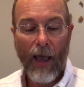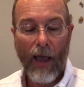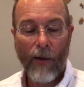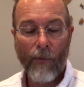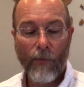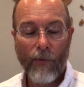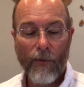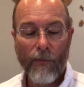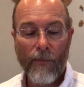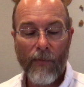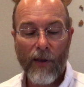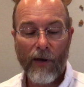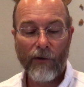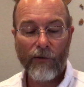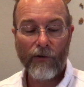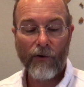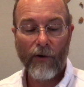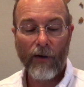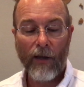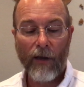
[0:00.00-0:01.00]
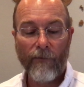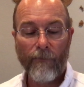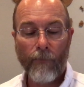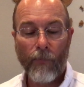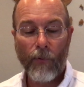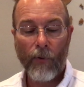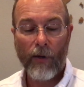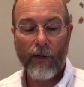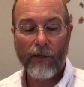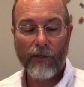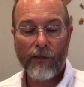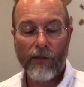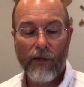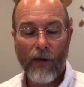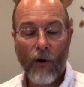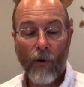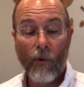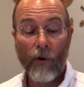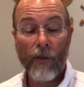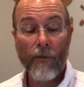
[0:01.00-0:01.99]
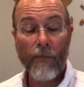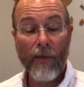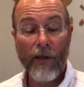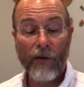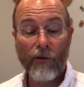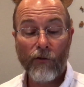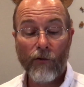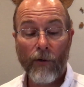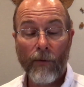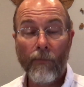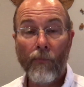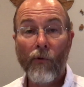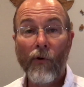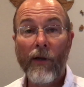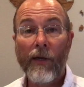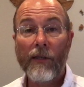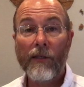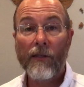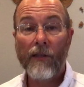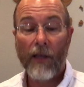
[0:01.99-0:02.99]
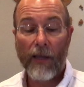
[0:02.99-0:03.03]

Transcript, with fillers: and when the ministering of priests, where the ministering priests,